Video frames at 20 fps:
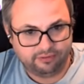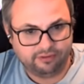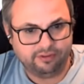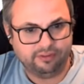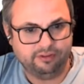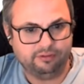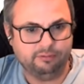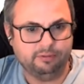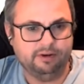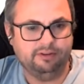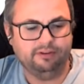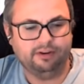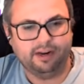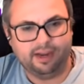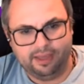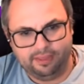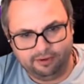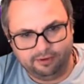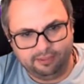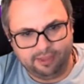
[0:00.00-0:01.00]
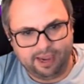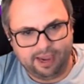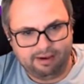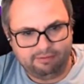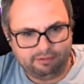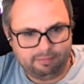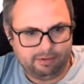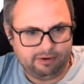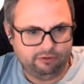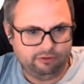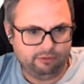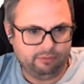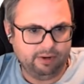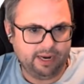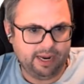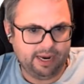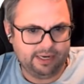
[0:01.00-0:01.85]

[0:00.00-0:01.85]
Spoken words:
So this one isn't either. They have to be 2 and